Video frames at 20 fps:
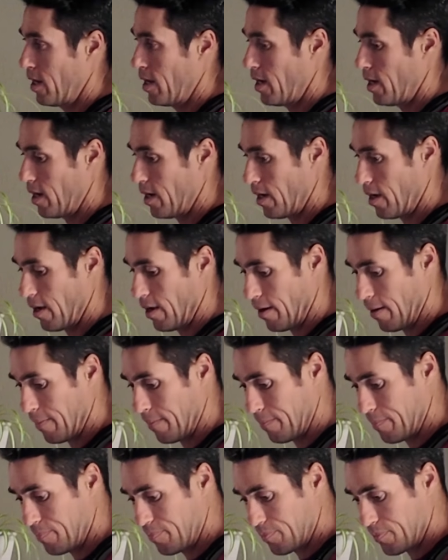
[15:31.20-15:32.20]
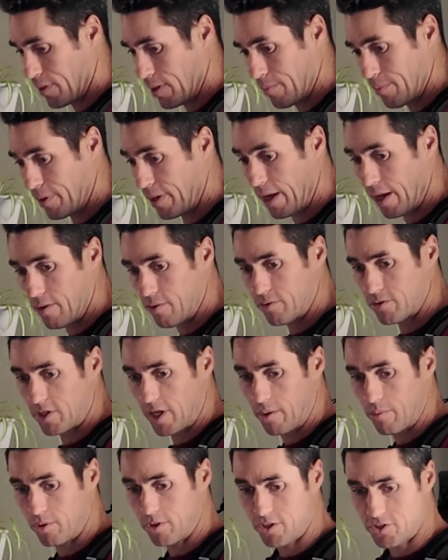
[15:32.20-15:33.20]
But yeah, it was
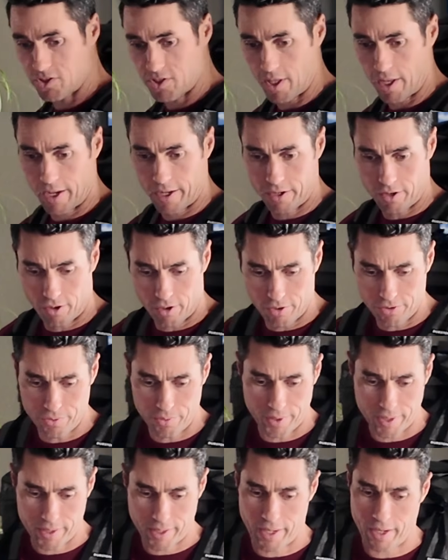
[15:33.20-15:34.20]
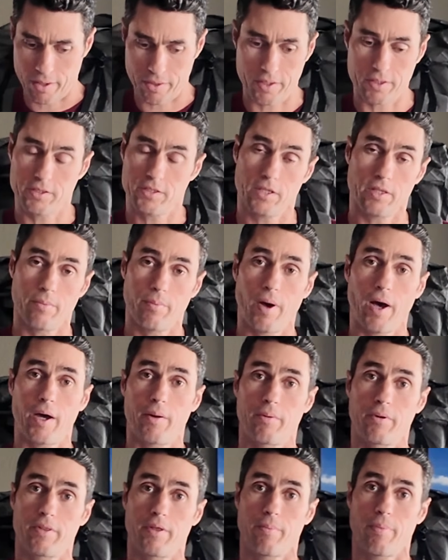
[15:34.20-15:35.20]
able to slide all the way down into the bottom
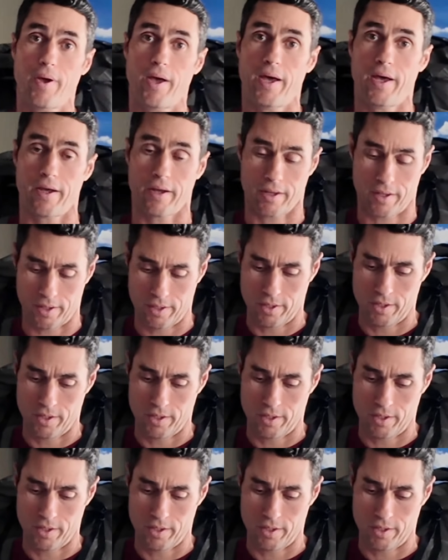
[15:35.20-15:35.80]
of the pack